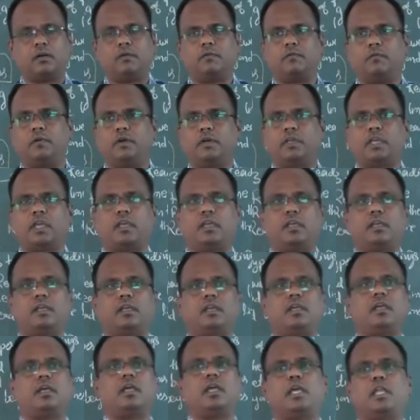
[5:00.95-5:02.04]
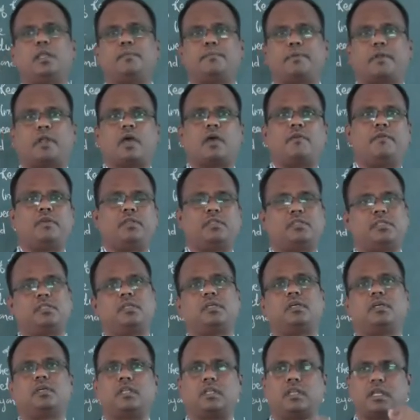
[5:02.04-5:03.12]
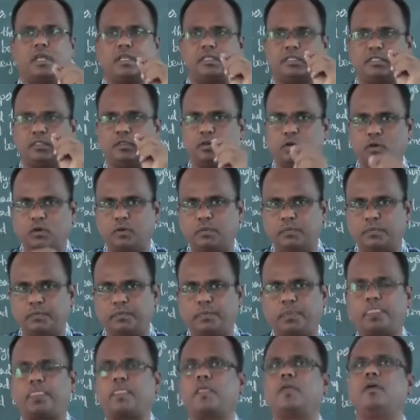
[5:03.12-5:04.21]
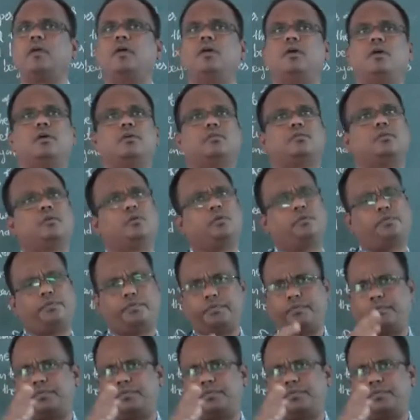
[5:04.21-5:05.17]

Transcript: working in a private nursing home. So